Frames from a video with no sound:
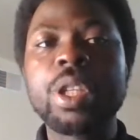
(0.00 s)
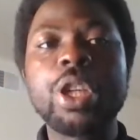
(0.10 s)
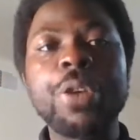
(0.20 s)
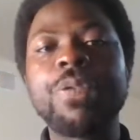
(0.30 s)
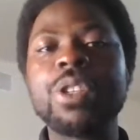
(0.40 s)

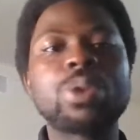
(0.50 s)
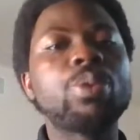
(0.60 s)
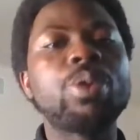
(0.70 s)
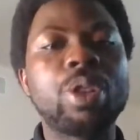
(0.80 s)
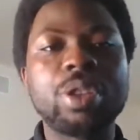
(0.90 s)
If the
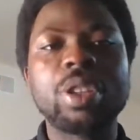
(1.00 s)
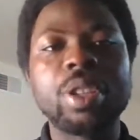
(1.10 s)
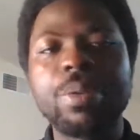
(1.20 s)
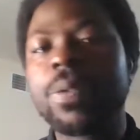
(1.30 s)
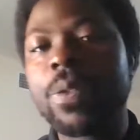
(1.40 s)
school does not
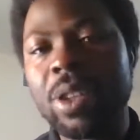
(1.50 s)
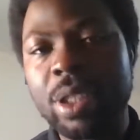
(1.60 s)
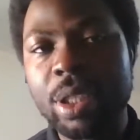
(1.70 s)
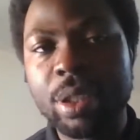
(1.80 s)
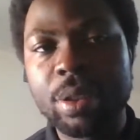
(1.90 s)
give you
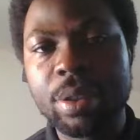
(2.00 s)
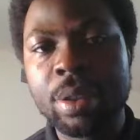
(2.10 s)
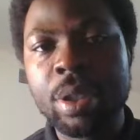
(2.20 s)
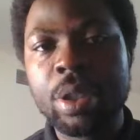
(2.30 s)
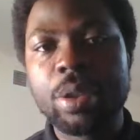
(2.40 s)
funding,
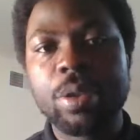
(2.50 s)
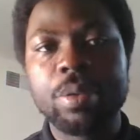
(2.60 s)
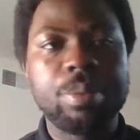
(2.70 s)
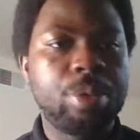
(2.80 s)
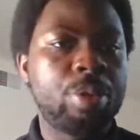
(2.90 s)

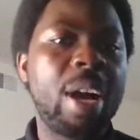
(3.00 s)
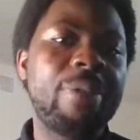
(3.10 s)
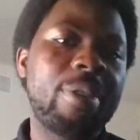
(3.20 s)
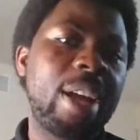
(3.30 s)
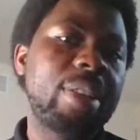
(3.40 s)
you have
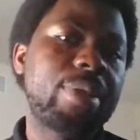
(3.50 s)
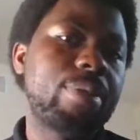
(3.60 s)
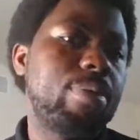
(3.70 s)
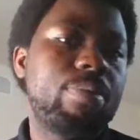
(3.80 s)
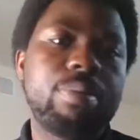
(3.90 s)
the right
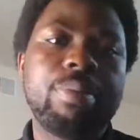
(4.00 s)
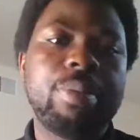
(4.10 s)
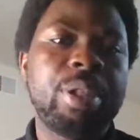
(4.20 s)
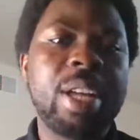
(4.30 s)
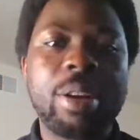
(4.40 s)
to
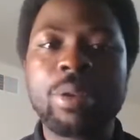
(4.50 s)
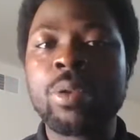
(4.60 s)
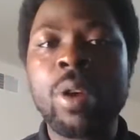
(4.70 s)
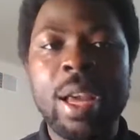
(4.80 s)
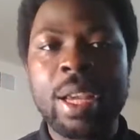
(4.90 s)
either
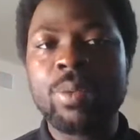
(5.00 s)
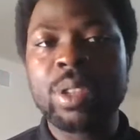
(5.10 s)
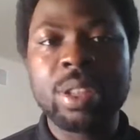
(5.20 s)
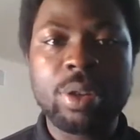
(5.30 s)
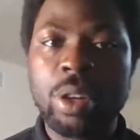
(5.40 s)
go ahead
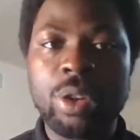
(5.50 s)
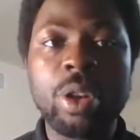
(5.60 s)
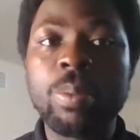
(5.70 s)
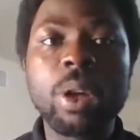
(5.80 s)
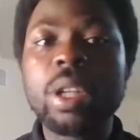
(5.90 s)
with it or
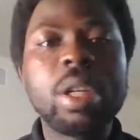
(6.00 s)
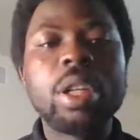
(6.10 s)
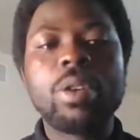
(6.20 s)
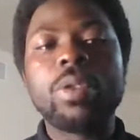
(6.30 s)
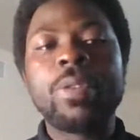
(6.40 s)
not. But
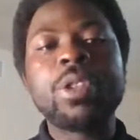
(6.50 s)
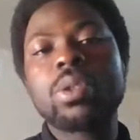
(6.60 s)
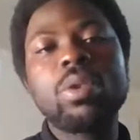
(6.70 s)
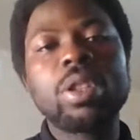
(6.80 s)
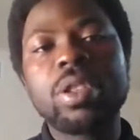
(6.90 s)
if the
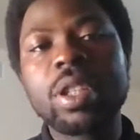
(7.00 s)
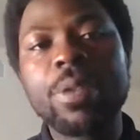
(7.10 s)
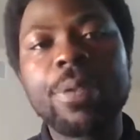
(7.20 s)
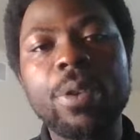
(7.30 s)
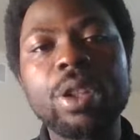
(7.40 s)
school does not give
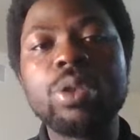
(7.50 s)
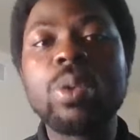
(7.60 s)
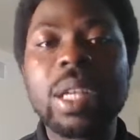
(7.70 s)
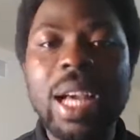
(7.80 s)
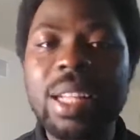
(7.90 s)
you funding,
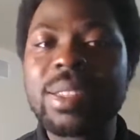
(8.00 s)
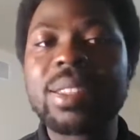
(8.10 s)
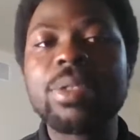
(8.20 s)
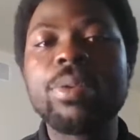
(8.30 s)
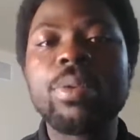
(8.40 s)
you can
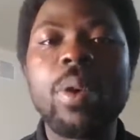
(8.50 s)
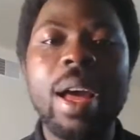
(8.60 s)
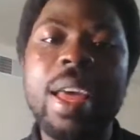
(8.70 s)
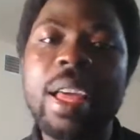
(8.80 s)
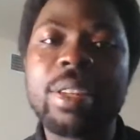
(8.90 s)
still go
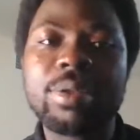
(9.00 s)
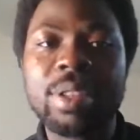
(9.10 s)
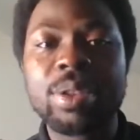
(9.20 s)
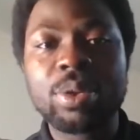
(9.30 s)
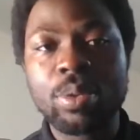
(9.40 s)
ahead to the
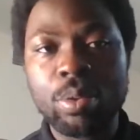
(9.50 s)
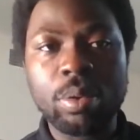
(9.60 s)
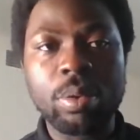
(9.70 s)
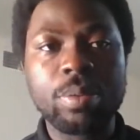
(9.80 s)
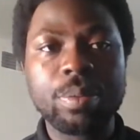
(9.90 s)

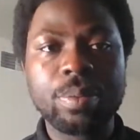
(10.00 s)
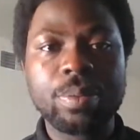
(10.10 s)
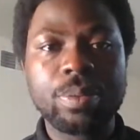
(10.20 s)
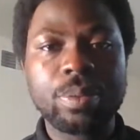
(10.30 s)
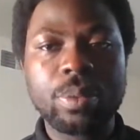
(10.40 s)
school
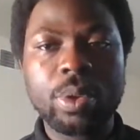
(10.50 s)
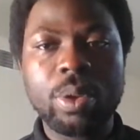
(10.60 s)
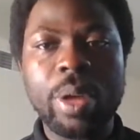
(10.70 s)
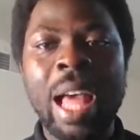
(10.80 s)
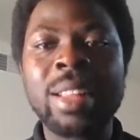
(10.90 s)

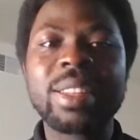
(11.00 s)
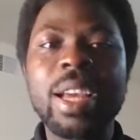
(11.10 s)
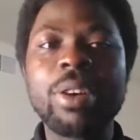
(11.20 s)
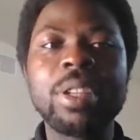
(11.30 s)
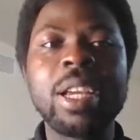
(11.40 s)
and
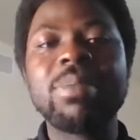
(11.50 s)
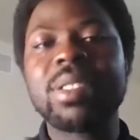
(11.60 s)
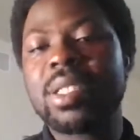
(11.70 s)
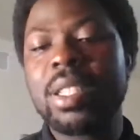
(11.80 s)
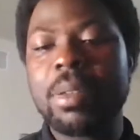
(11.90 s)
tell them,
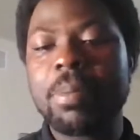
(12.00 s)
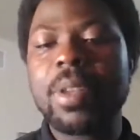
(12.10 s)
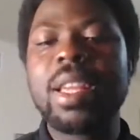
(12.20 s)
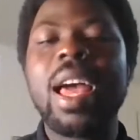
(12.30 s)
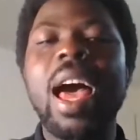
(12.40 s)
see,
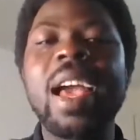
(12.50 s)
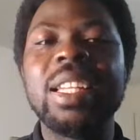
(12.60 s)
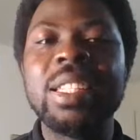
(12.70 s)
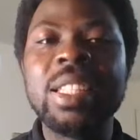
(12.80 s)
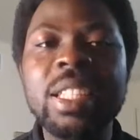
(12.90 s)
I
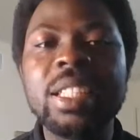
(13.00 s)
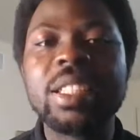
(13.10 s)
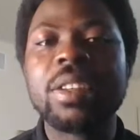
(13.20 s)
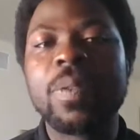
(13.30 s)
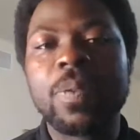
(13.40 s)
need
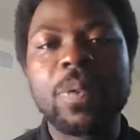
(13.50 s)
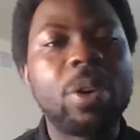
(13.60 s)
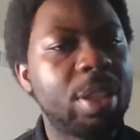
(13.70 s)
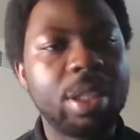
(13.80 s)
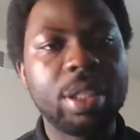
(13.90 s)

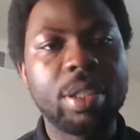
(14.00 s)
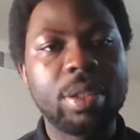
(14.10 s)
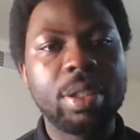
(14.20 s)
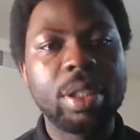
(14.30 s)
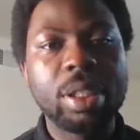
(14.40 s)
funding.
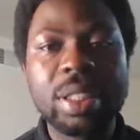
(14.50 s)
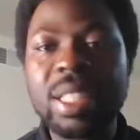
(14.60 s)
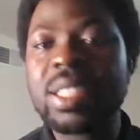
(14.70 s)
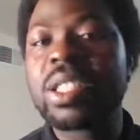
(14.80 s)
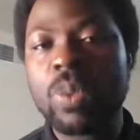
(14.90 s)

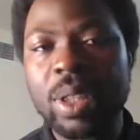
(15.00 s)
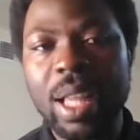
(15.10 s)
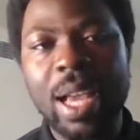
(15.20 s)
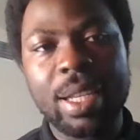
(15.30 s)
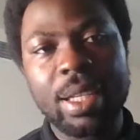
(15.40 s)
This is what
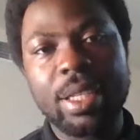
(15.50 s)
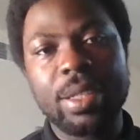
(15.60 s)
I need.